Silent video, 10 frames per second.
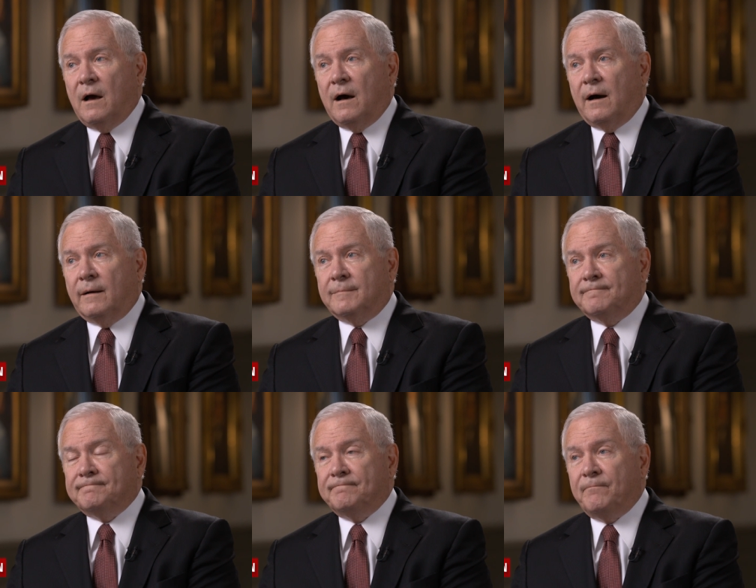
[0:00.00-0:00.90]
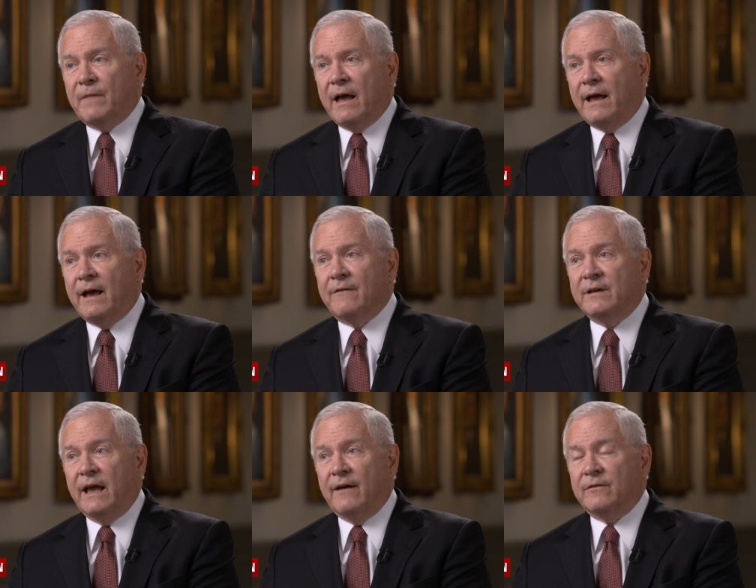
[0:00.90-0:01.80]
Um,
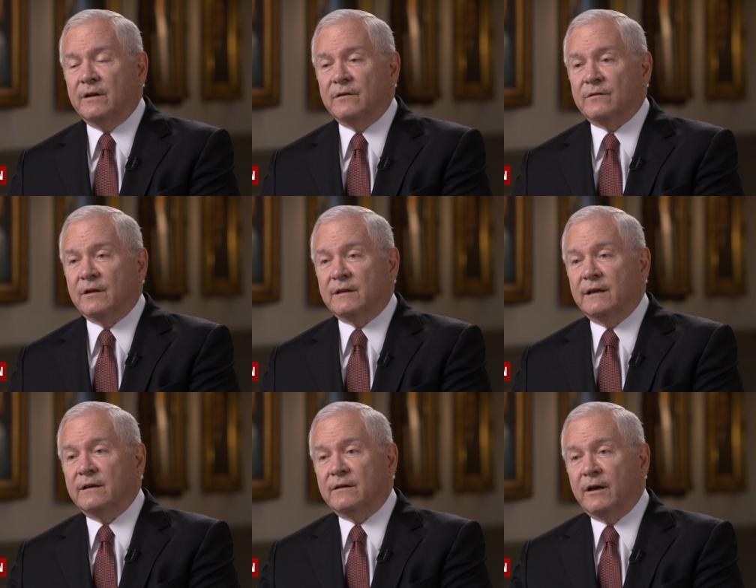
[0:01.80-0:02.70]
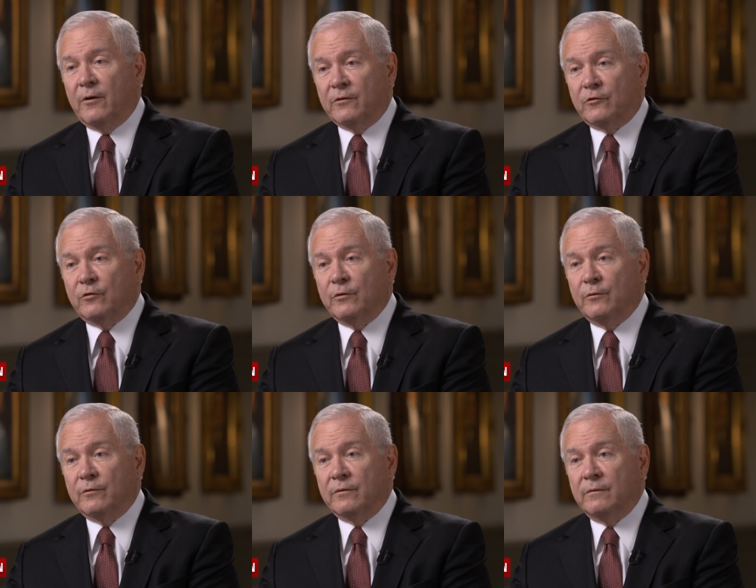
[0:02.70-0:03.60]
having evidence that they didn't tell the
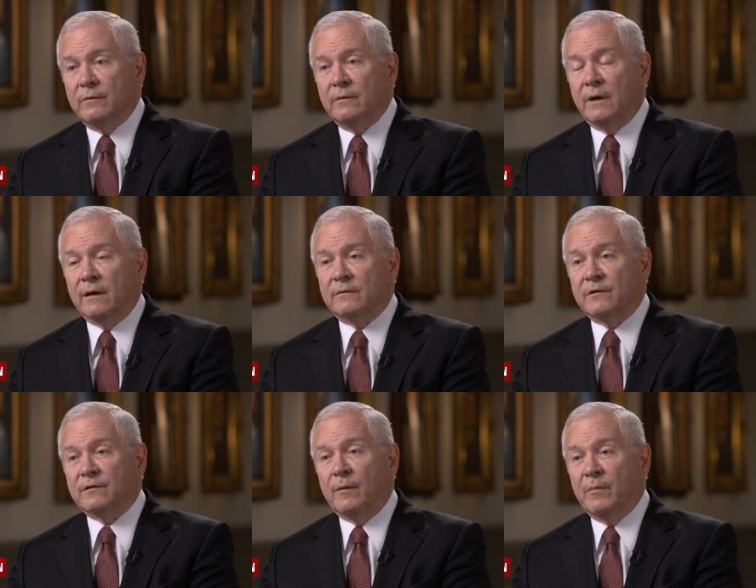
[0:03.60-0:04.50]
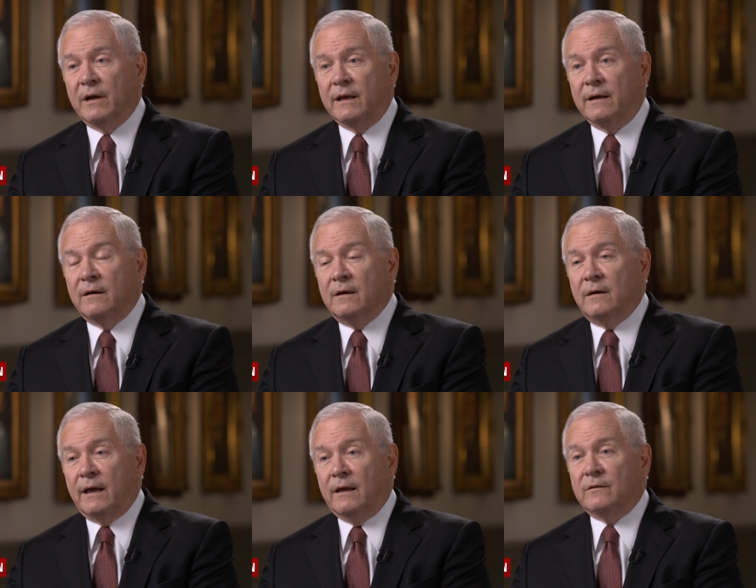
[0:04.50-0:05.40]
truth uh, to somebody
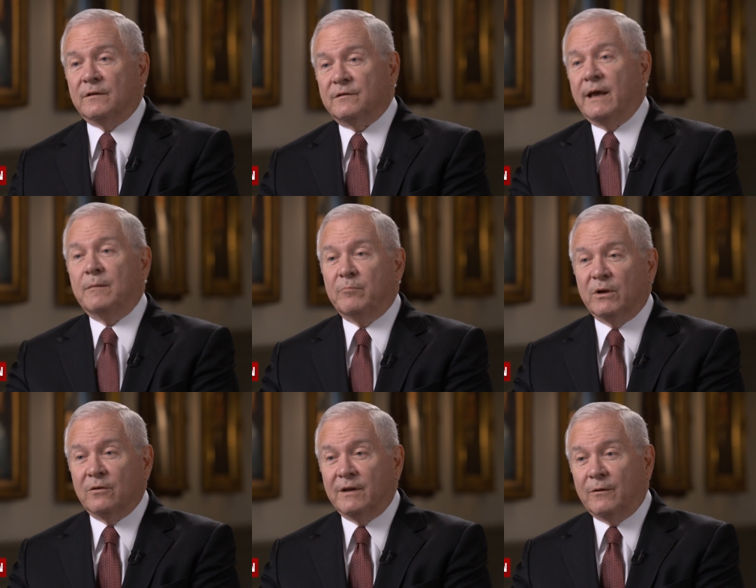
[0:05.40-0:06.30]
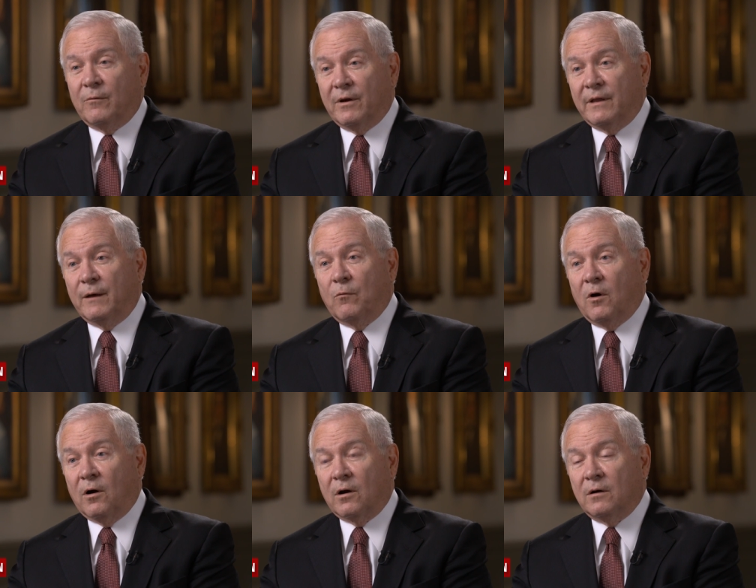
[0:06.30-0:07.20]
in the same building where they
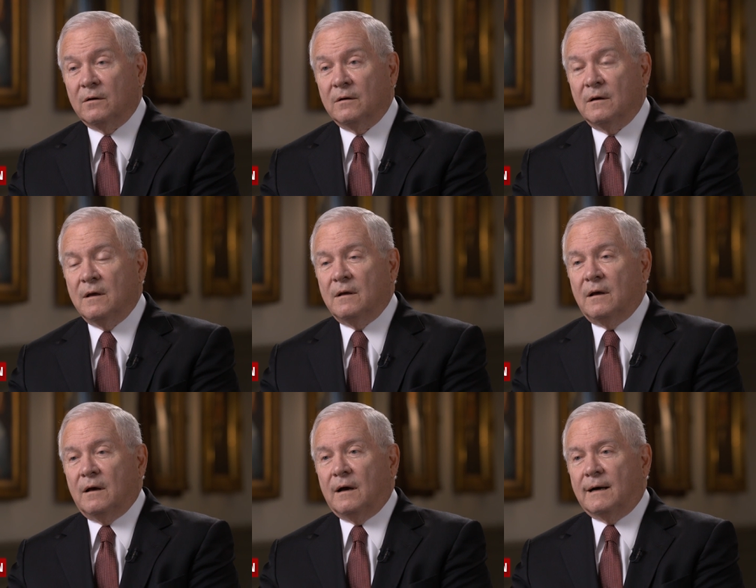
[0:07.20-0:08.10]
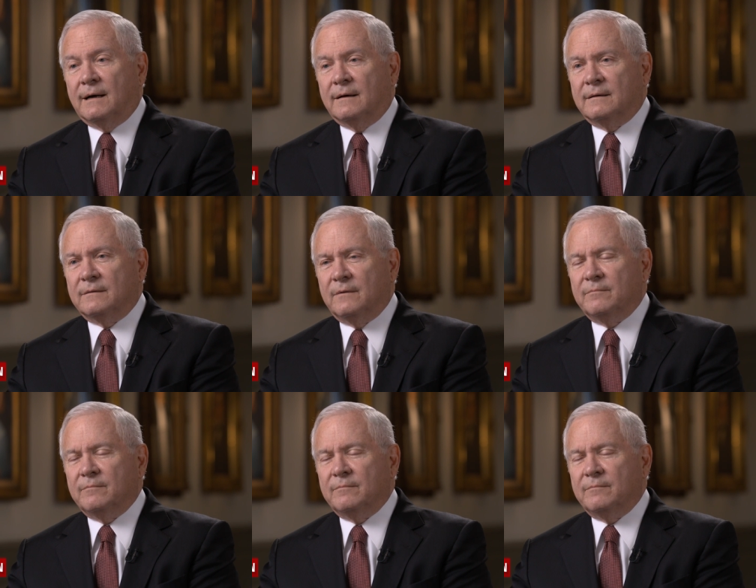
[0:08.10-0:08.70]
work, uh,